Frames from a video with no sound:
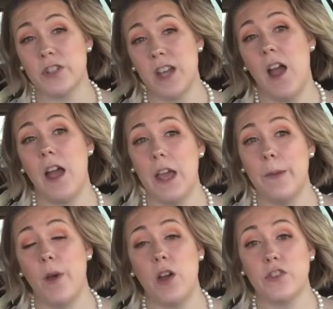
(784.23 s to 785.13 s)

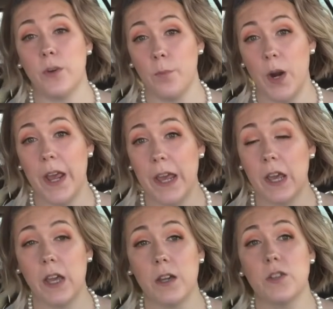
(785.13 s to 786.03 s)
time on your break
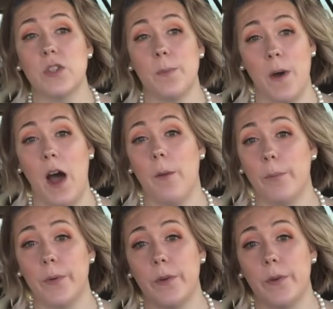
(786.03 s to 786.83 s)
to pump?